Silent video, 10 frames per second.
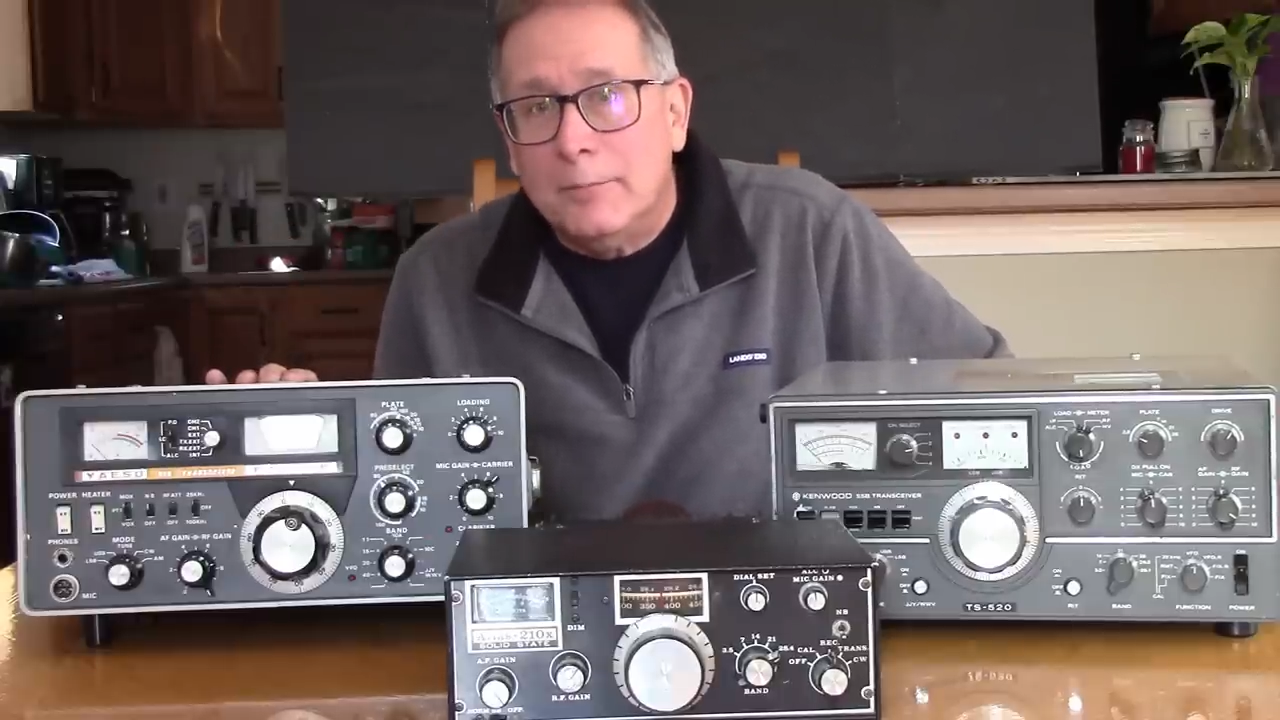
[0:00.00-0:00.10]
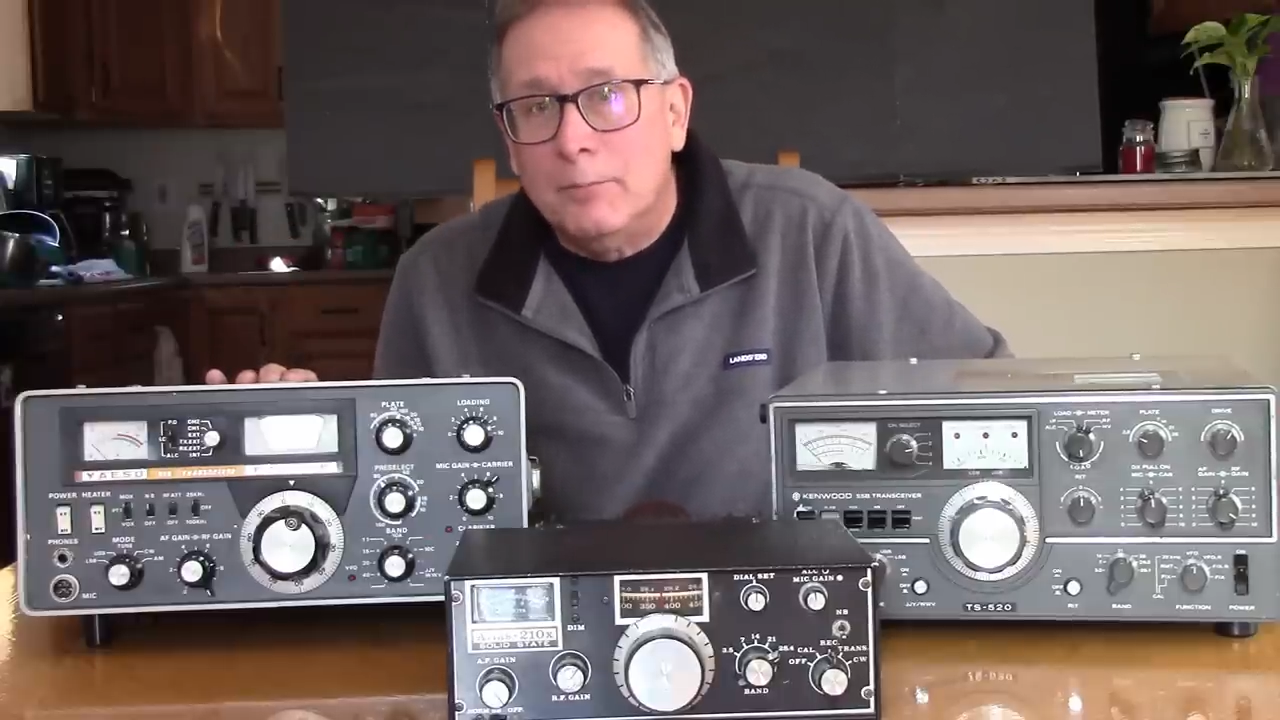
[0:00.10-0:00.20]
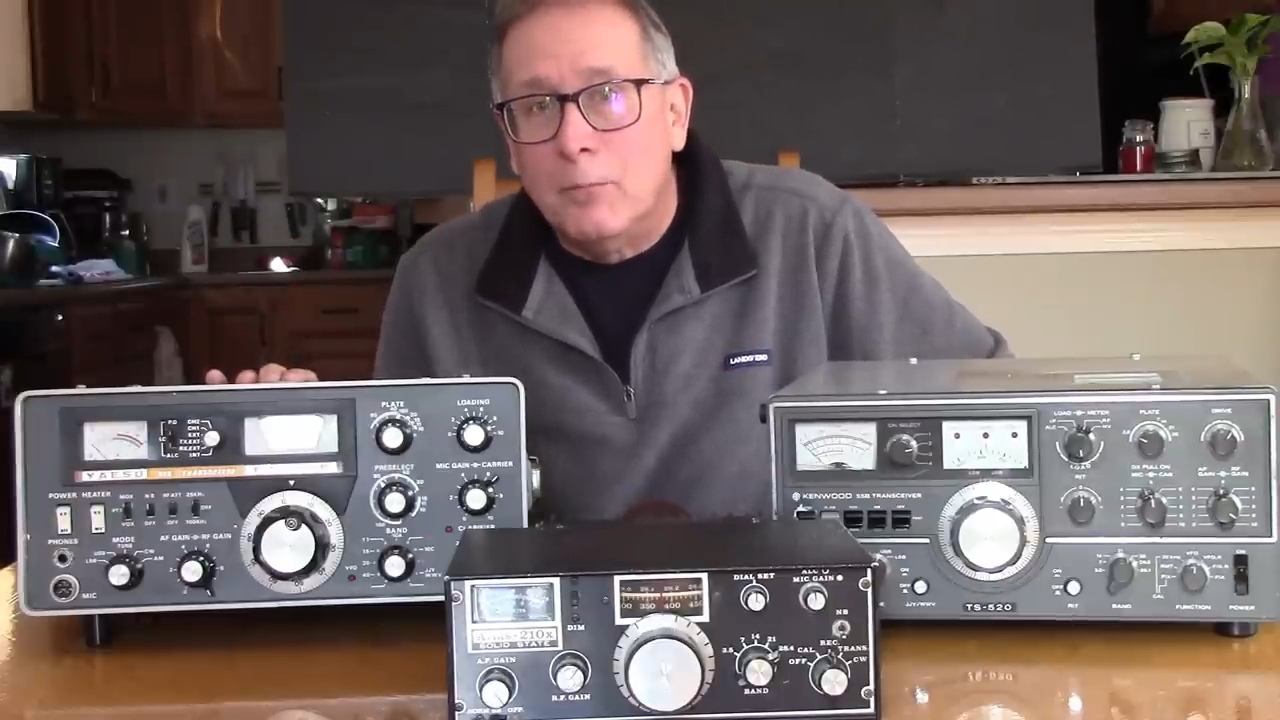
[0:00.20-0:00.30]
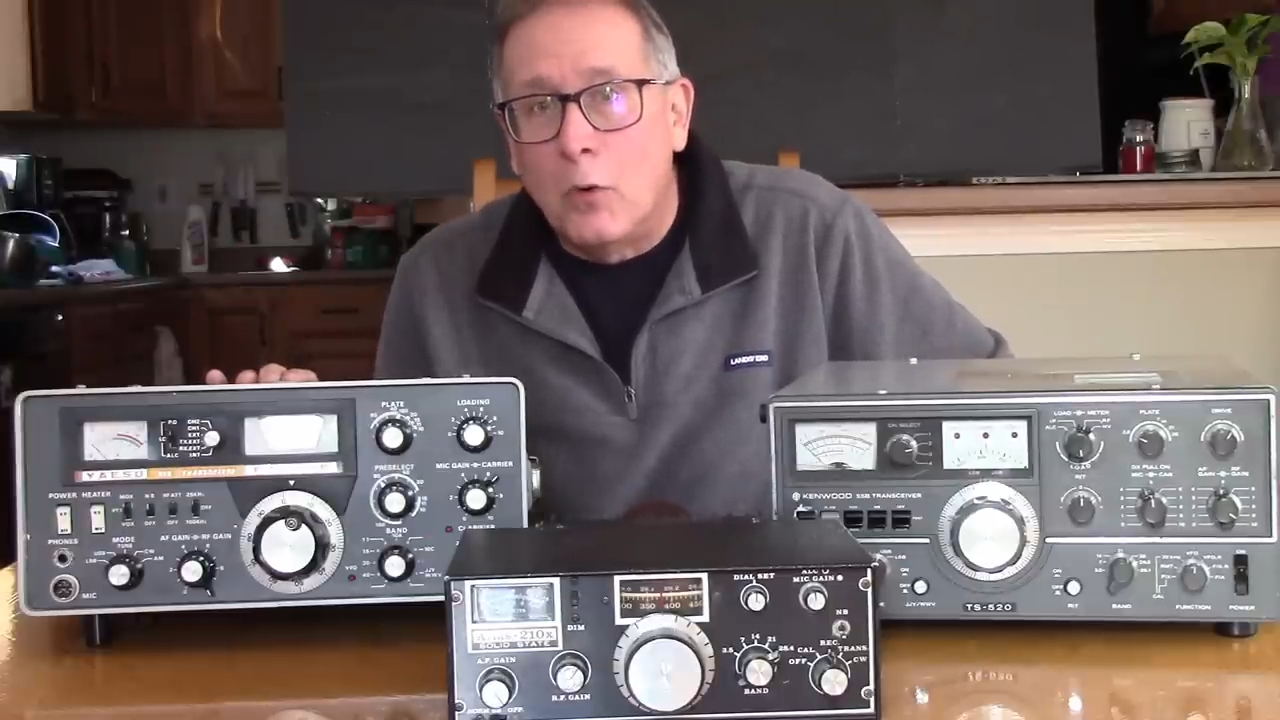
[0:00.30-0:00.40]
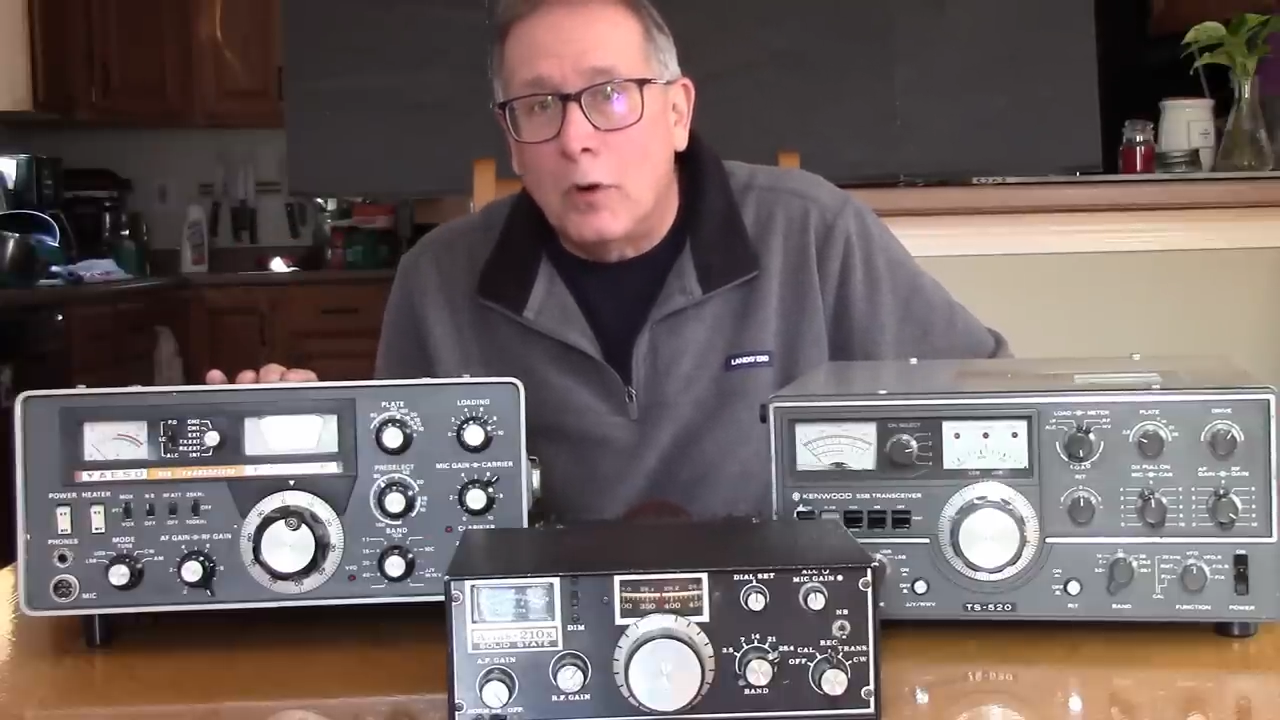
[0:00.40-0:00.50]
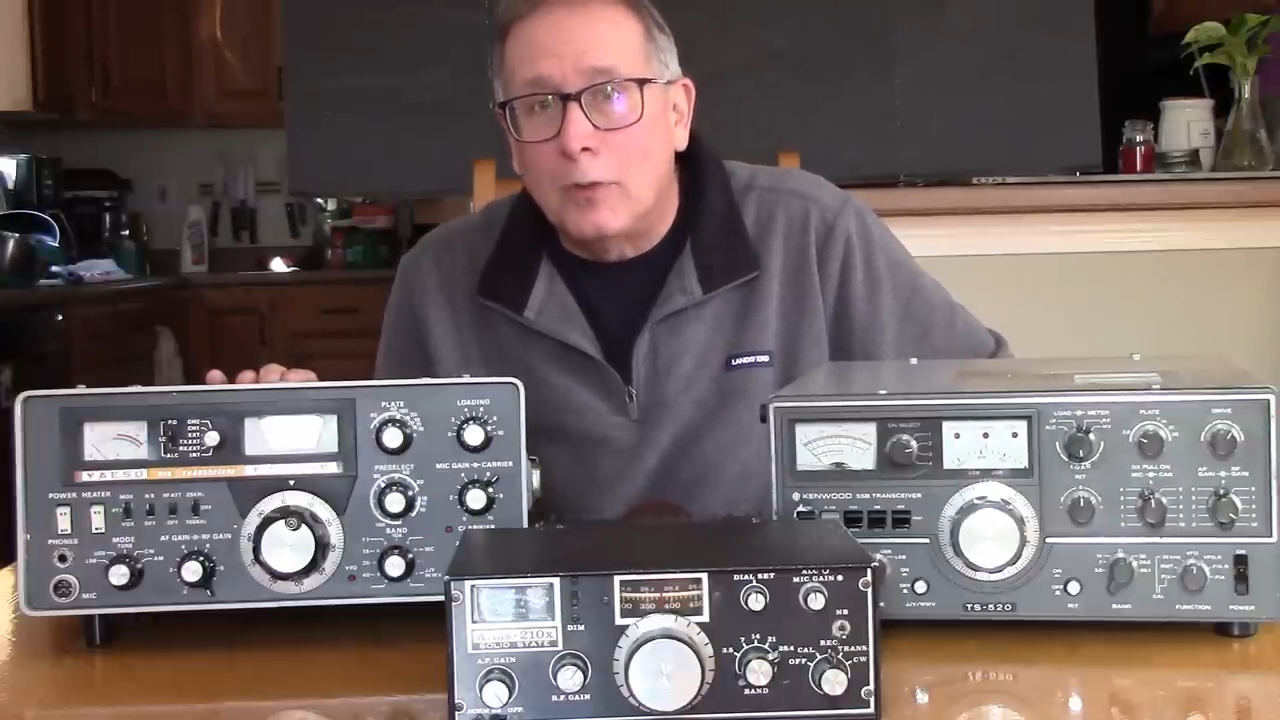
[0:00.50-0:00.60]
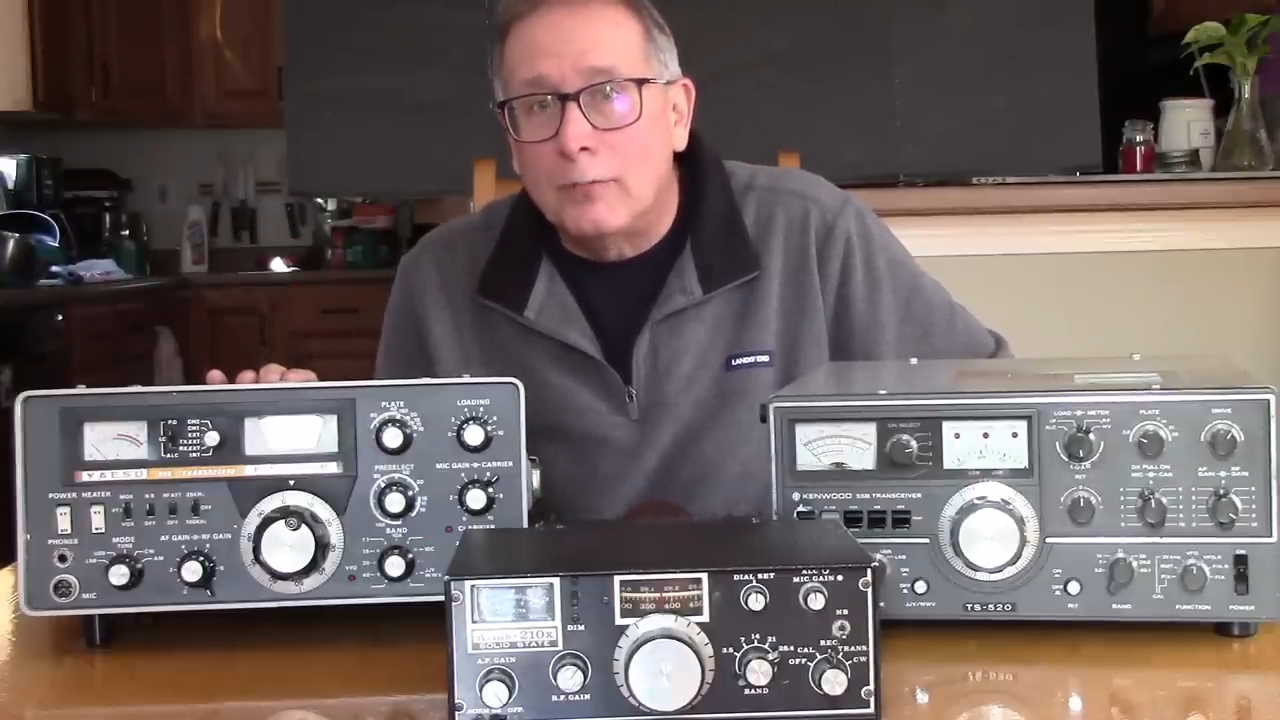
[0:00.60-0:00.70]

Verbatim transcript: more